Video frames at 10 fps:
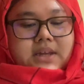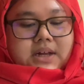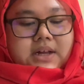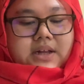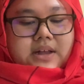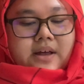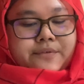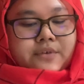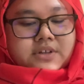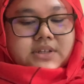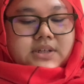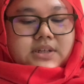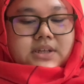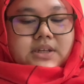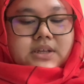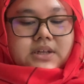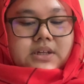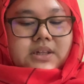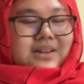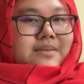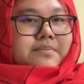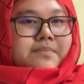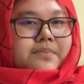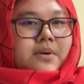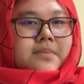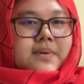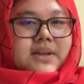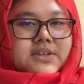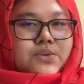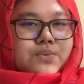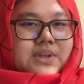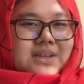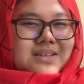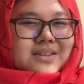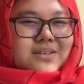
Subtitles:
I've ordered it probably last 3 days.